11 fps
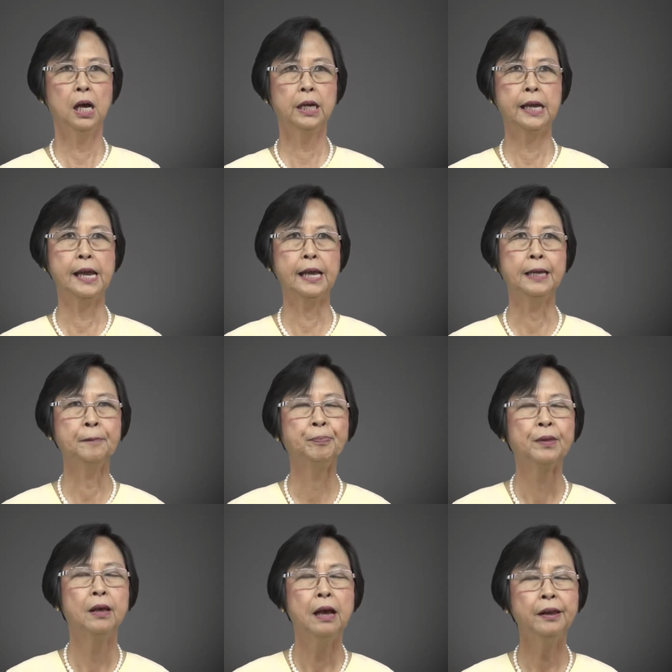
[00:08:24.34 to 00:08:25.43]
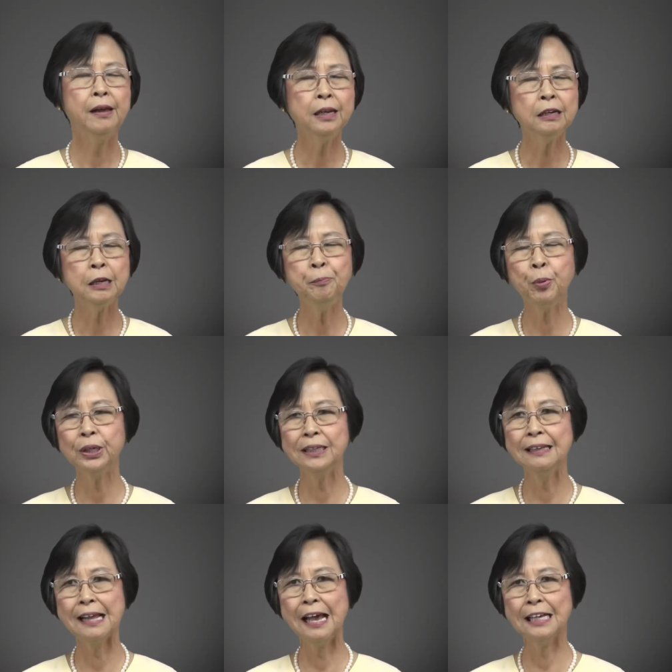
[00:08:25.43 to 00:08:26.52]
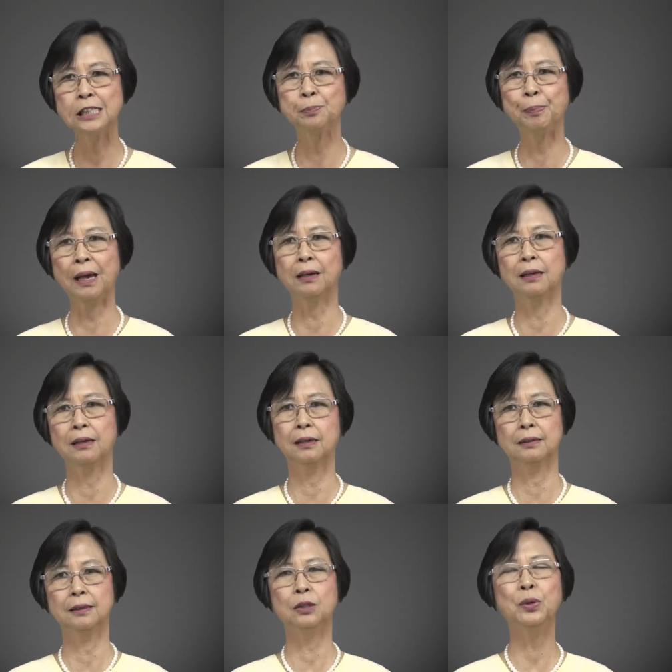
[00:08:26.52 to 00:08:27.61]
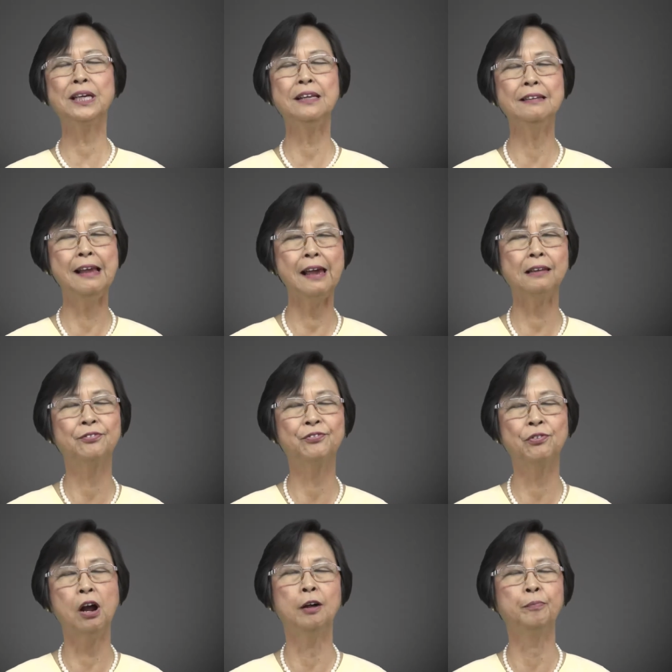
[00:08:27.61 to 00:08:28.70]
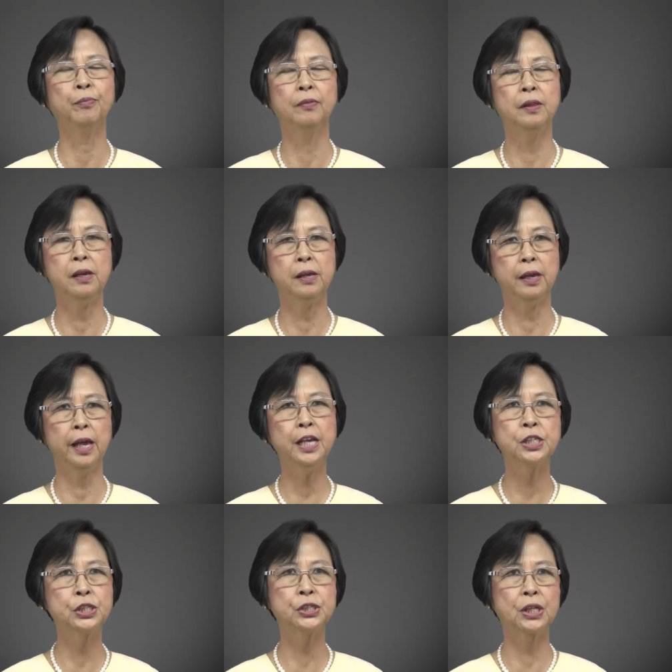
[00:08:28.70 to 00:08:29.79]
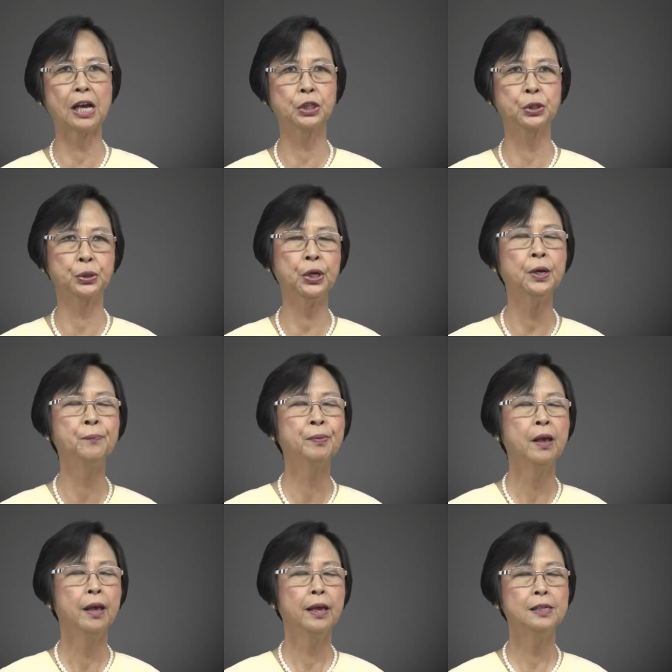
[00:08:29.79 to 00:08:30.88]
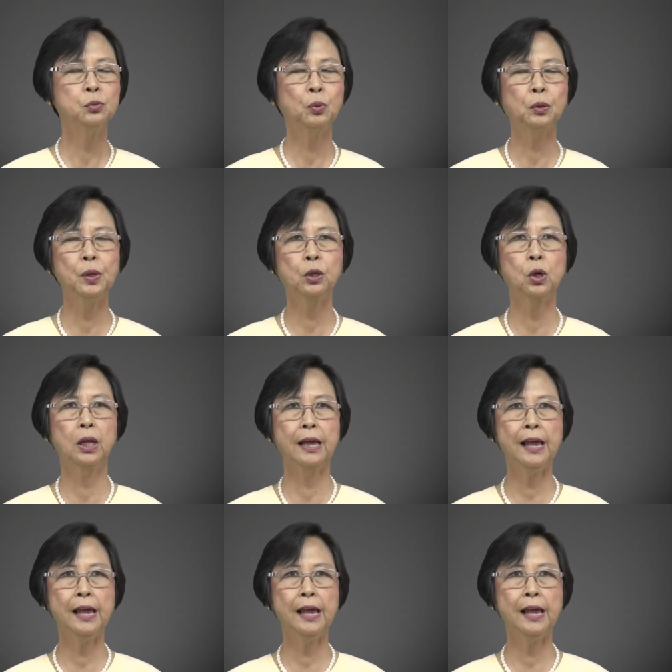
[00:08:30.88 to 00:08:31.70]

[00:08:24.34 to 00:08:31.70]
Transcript: Okay, another important aspect that we can get from the age structure is what we call